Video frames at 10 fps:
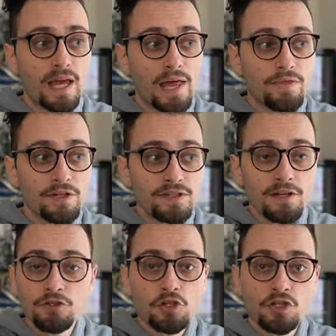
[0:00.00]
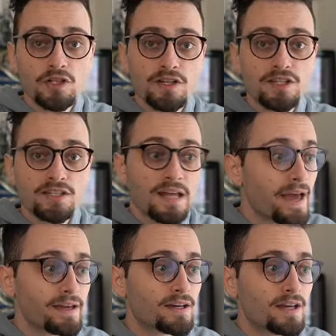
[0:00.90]
and this knight's just gonna
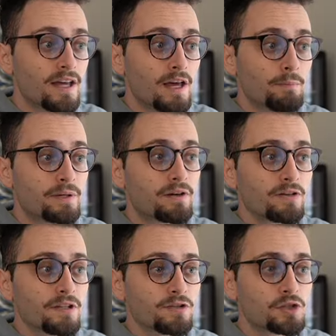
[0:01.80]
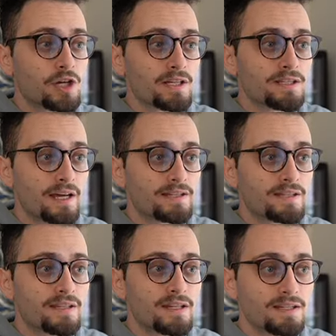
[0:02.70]
stay because it's chess
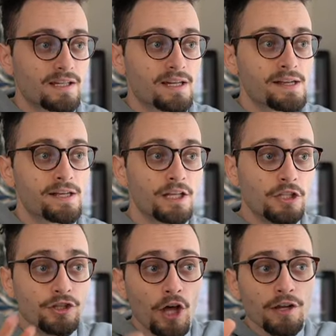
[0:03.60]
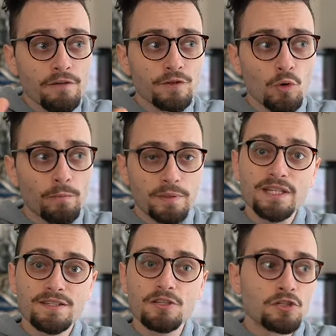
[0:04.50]
960. None of your
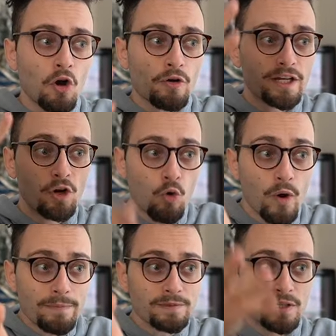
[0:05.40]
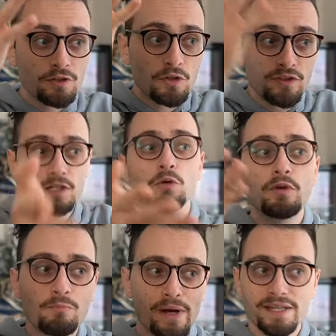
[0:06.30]
pieces are equipped to deal
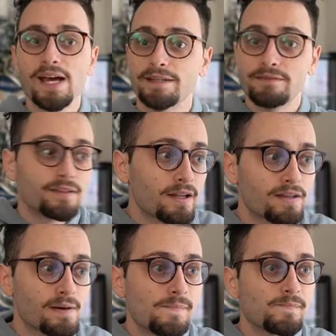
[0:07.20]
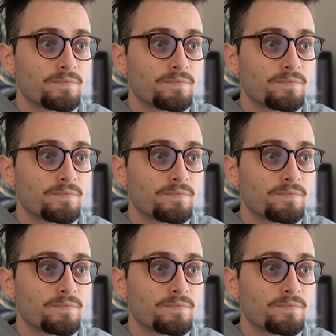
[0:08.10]
with my knight. None of them.